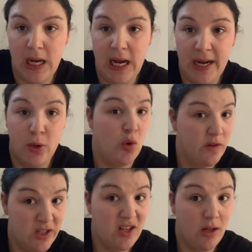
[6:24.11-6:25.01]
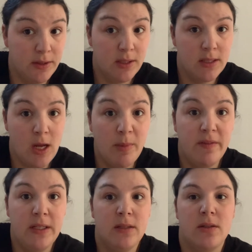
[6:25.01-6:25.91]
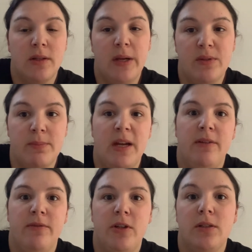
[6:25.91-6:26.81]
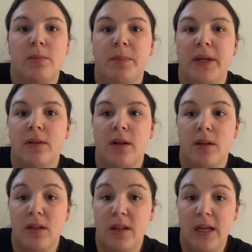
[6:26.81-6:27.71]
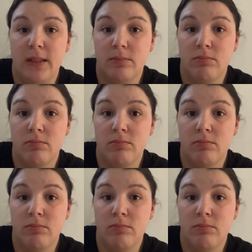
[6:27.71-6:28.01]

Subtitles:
I over salted some of it, so that was my fault, but other than that,